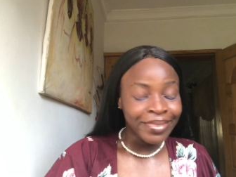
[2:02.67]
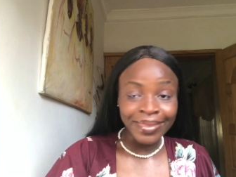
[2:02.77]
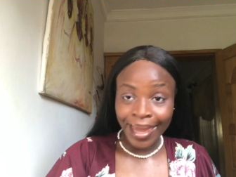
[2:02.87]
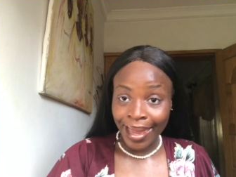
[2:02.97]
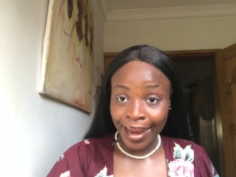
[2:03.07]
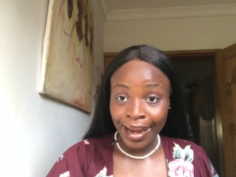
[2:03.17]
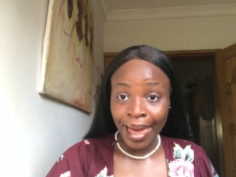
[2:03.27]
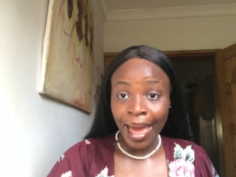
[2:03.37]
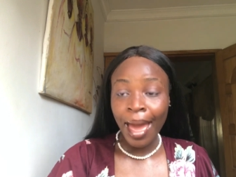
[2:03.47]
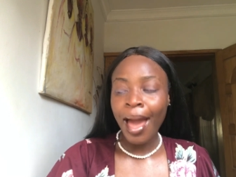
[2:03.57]
Then
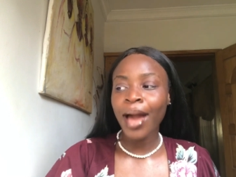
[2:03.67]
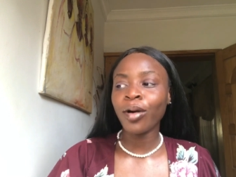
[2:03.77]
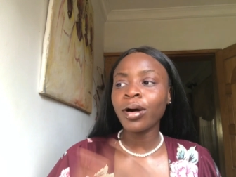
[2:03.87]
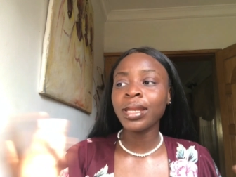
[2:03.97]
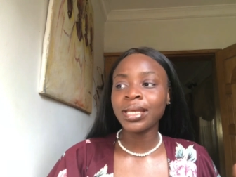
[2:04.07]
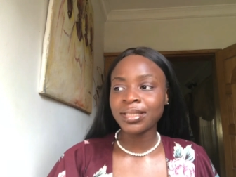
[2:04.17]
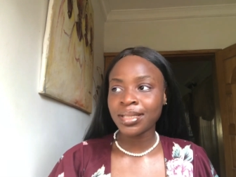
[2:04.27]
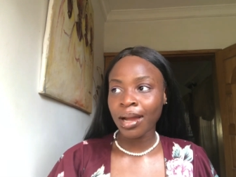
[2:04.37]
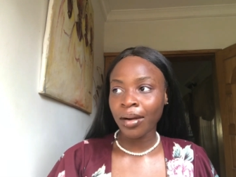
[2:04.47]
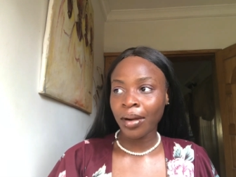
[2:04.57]
I go on
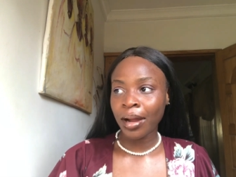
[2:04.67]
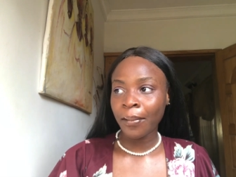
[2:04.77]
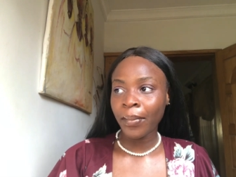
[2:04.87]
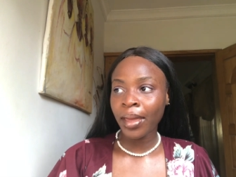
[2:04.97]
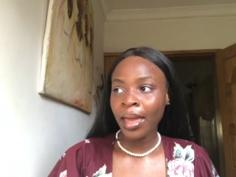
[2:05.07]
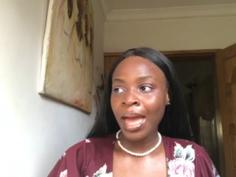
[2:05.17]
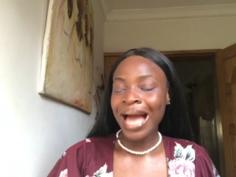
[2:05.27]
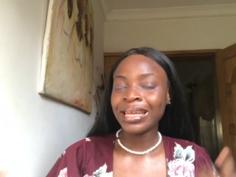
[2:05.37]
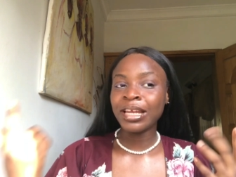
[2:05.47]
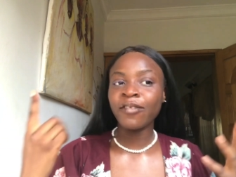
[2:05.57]
Instagram,
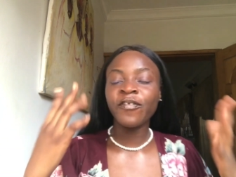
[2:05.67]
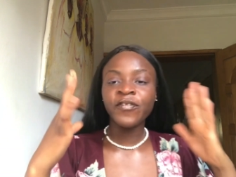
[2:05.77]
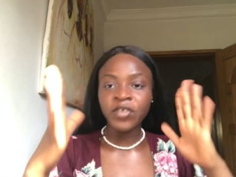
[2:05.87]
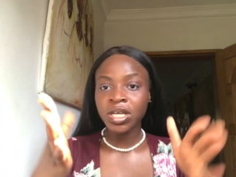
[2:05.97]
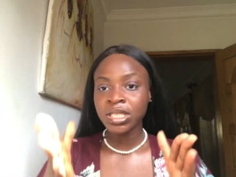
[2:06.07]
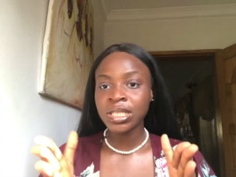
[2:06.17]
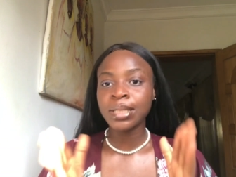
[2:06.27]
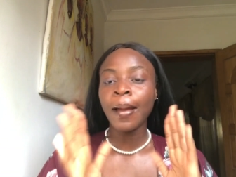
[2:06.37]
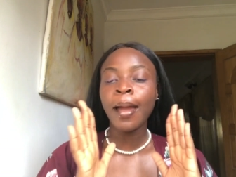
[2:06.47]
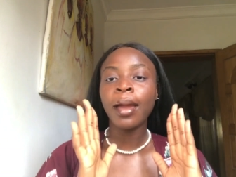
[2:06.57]
and then the first
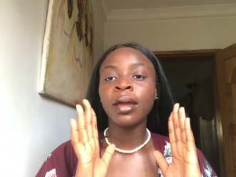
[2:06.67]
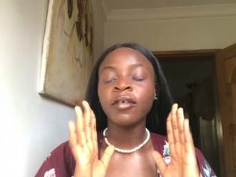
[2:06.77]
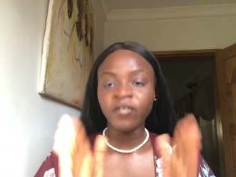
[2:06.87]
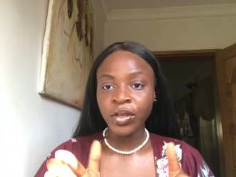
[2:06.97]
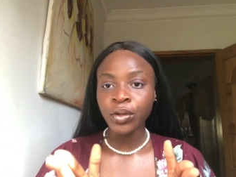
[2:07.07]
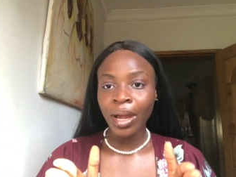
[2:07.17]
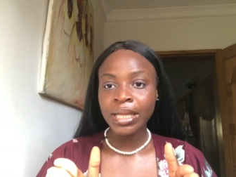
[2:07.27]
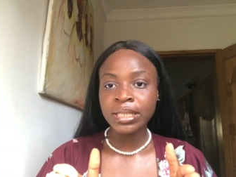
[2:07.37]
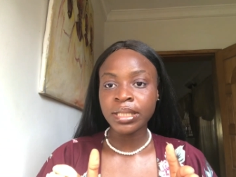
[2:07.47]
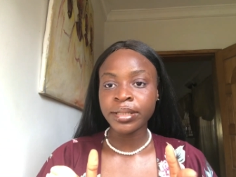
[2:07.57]
video I
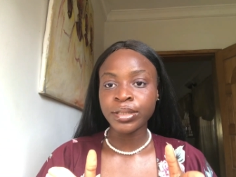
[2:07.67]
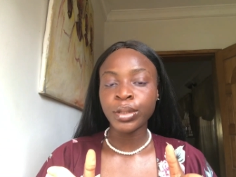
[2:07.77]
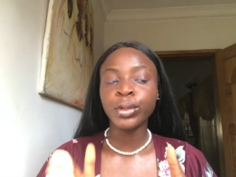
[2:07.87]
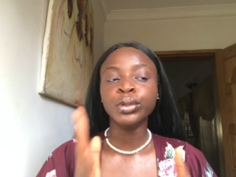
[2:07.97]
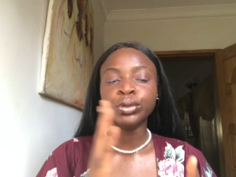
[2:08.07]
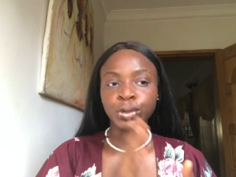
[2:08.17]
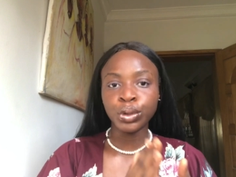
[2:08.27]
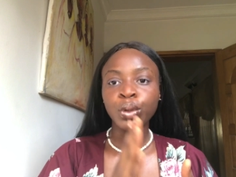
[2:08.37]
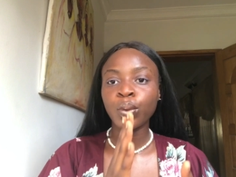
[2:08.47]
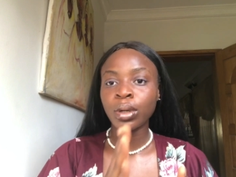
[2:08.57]
see is, do
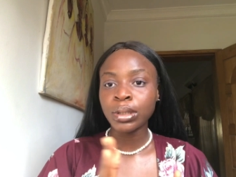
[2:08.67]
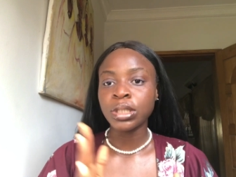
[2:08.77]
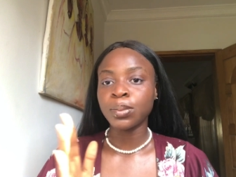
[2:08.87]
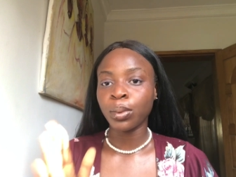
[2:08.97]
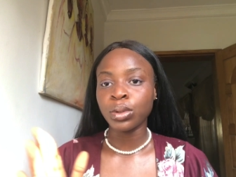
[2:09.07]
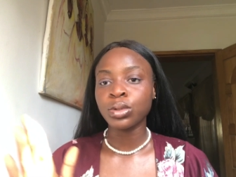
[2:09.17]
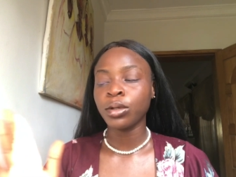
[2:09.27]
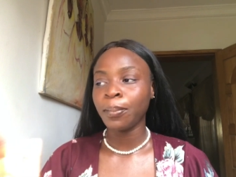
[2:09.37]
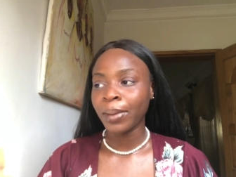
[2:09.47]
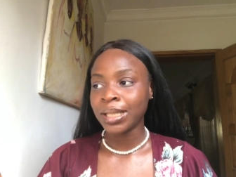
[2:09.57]
you want a
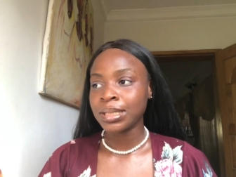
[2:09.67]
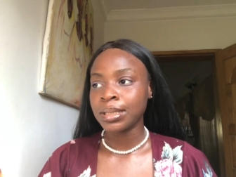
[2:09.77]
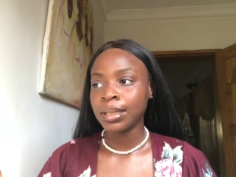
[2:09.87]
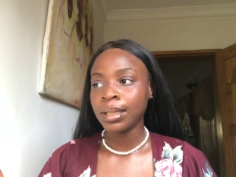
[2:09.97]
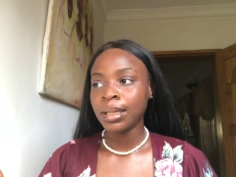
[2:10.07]
sponsored party?